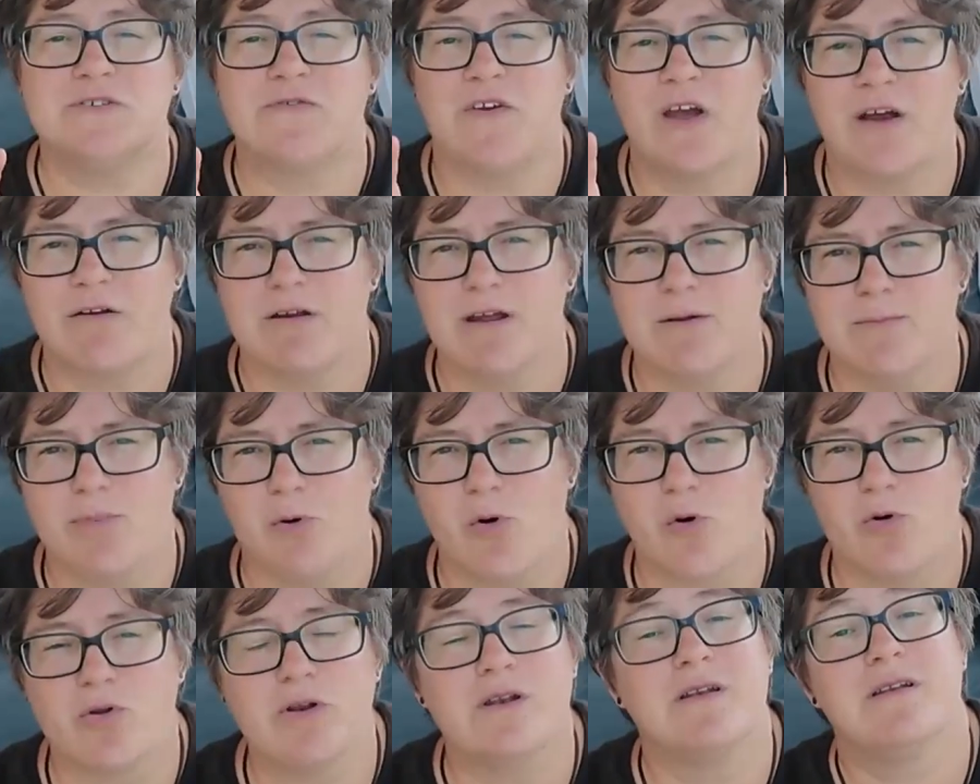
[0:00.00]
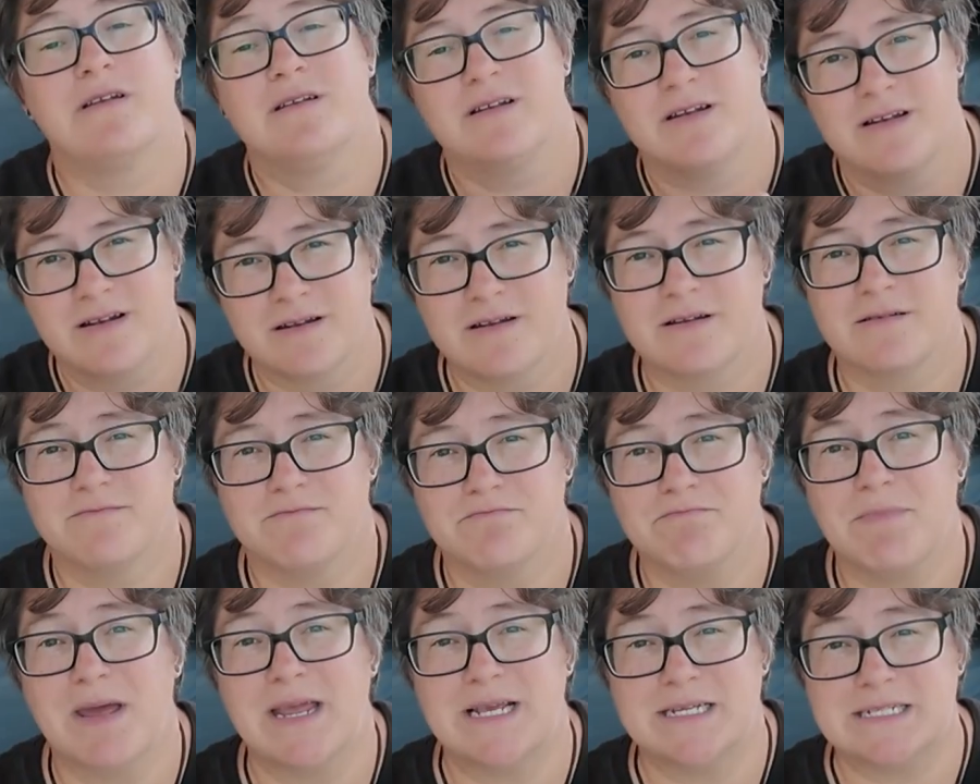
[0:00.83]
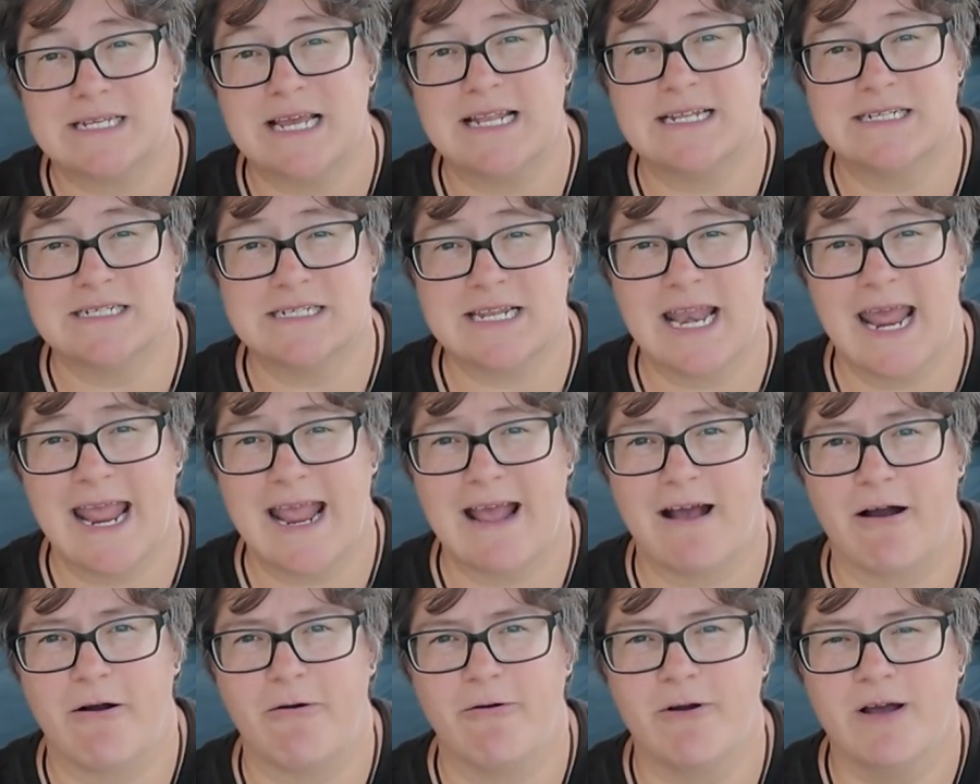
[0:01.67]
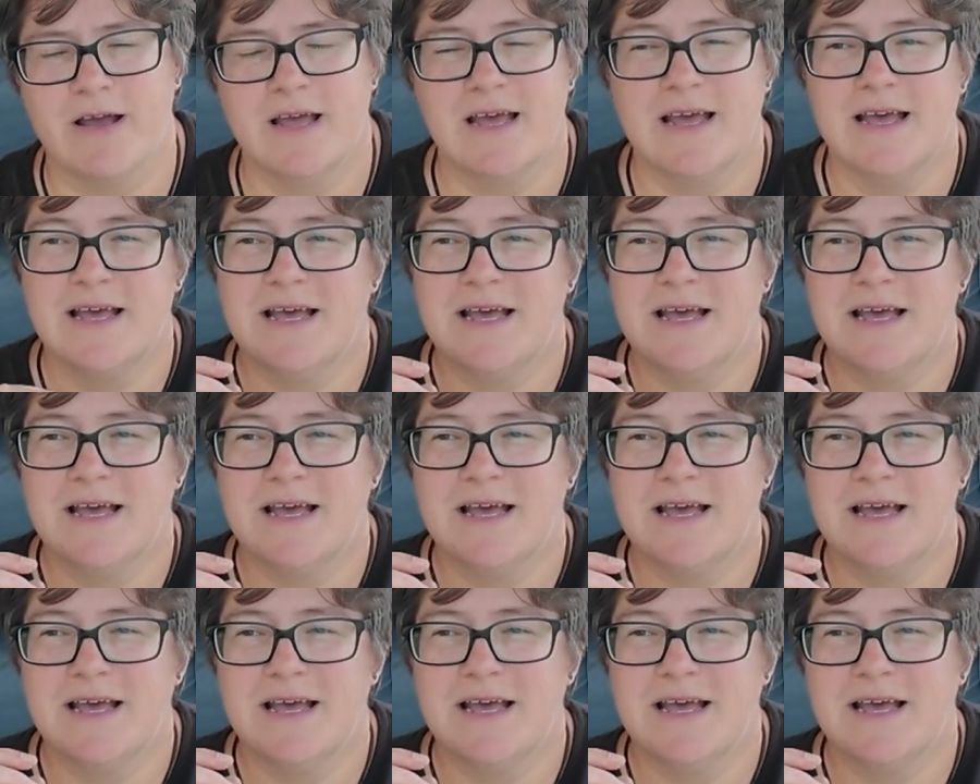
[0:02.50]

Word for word: is very important, makes sense now,